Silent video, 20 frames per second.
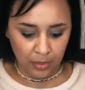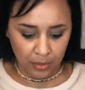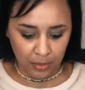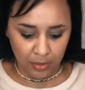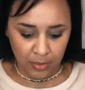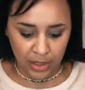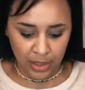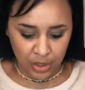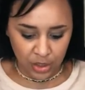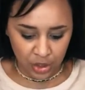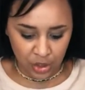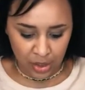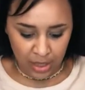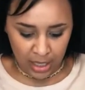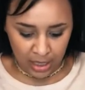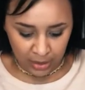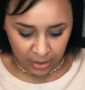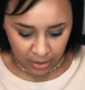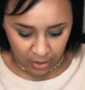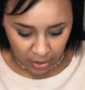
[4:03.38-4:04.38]
Make sure
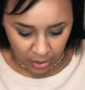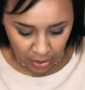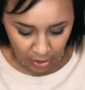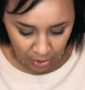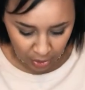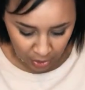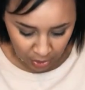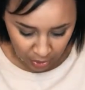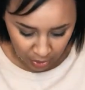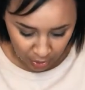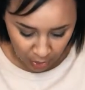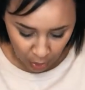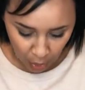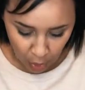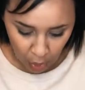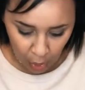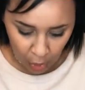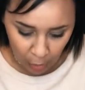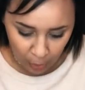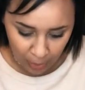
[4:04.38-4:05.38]
that the
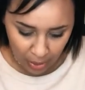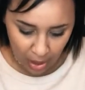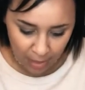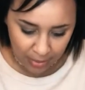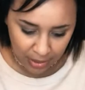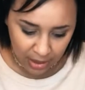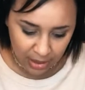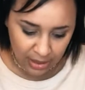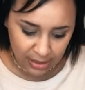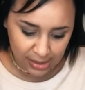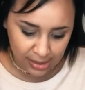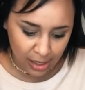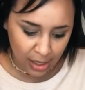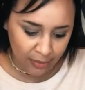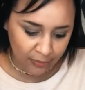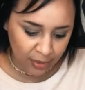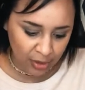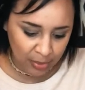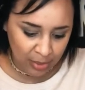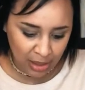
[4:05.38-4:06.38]
whole pumpkin is
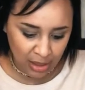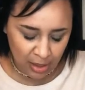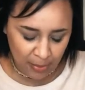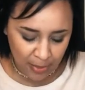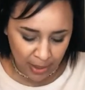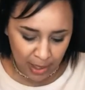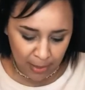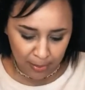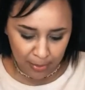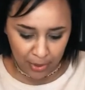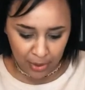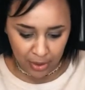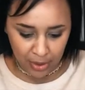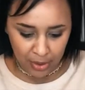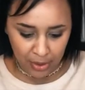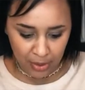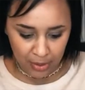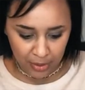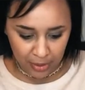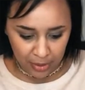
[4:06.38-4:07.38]
covered by the paper.